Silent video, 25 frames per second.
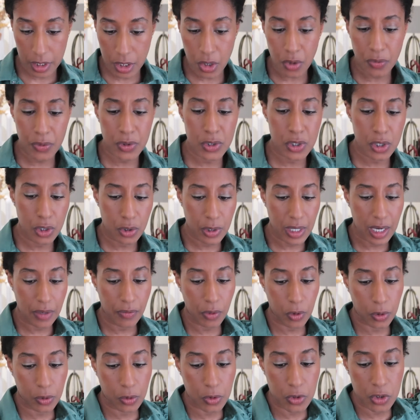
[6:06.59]
And obviously you have
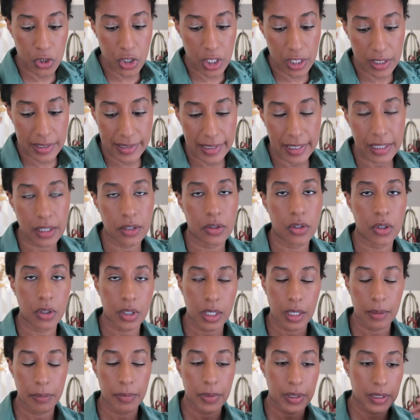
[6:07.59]
all the checks like the
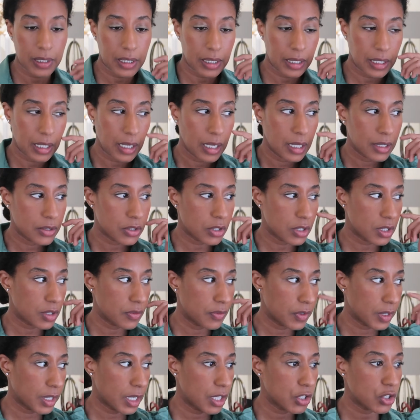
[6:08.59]
Kimberley
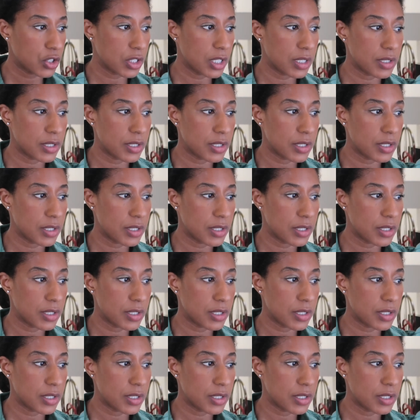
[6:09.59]
certification,